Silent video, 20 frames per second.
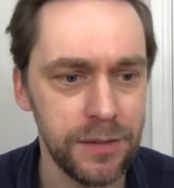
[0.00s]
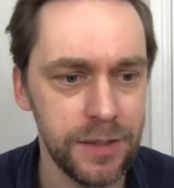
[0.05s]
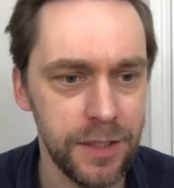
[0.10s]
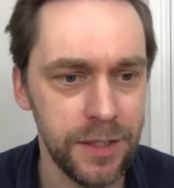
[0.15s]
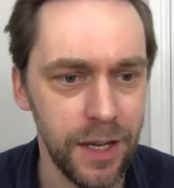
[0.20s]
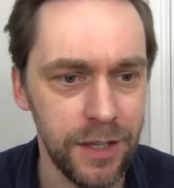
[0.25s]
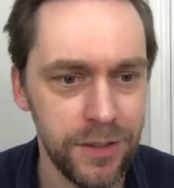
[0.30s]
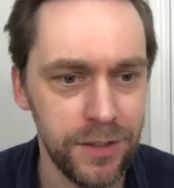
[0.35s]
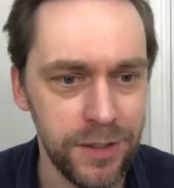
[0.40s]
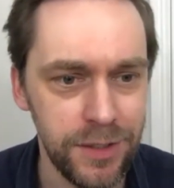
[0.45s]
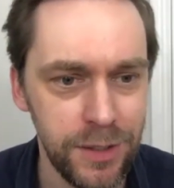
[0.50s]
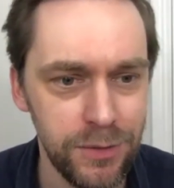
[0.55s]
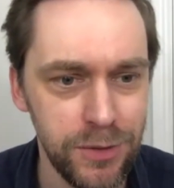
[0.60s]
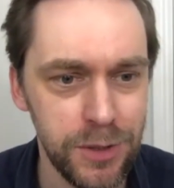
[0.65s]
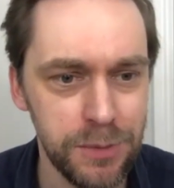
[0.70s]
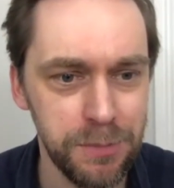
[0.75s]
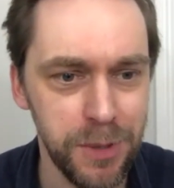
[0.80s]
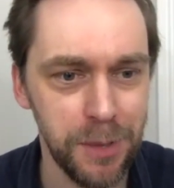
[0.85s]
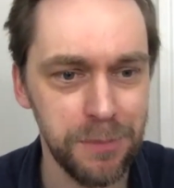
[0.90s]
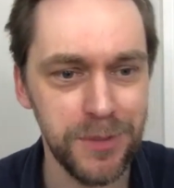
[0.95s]
in London. You've
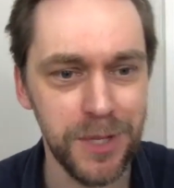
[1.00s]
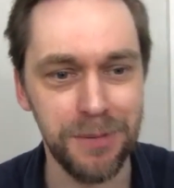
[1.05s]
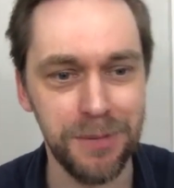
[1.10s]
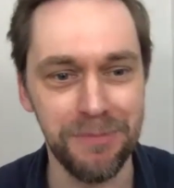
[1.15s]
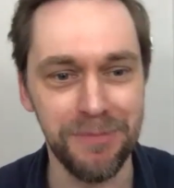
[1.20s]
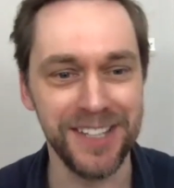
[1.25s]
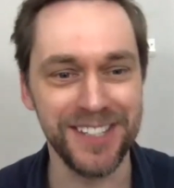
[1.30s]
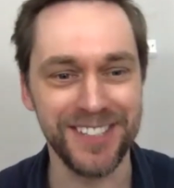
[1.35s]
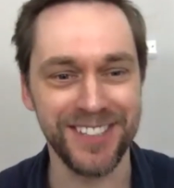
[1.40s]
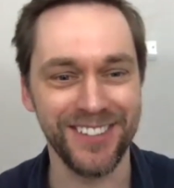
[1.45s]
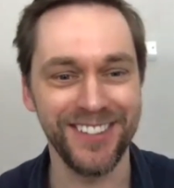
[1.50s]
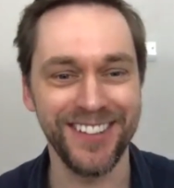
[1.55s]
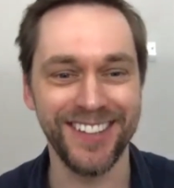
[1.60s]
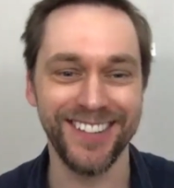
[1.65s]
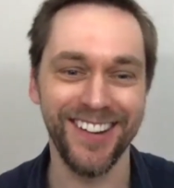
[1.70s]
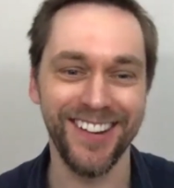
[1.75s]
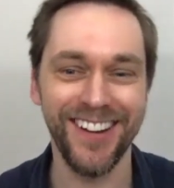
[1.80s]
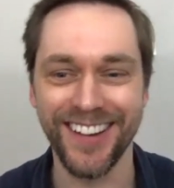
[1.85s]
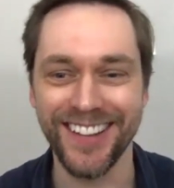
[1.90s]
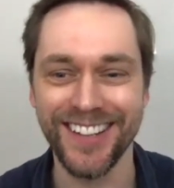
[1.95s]
just popped up on my screen.
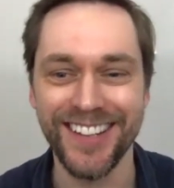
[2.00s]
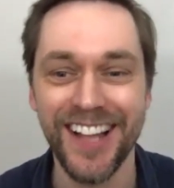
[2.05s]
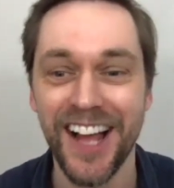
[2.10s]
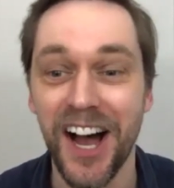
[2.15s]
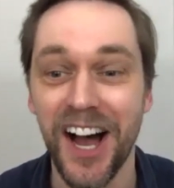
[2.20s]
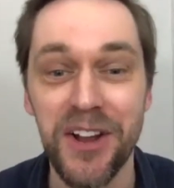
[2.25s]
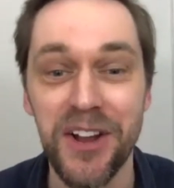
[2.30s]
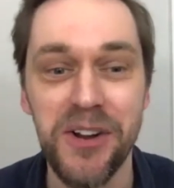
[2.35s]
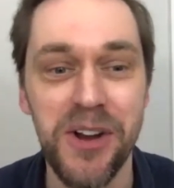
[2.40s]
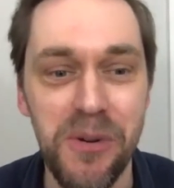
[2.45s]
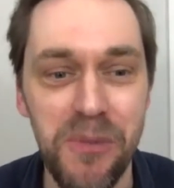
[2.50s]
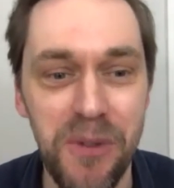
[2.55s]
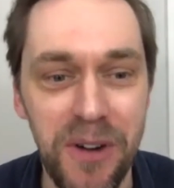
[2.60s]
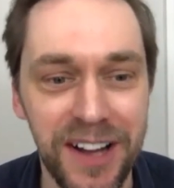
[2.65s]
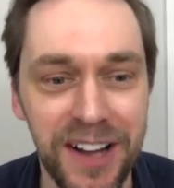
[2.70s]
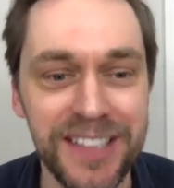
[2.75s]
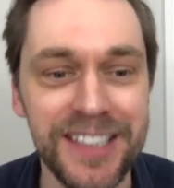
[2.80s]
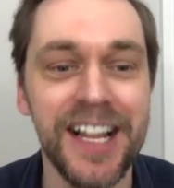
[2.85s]
Hi. I don't know why.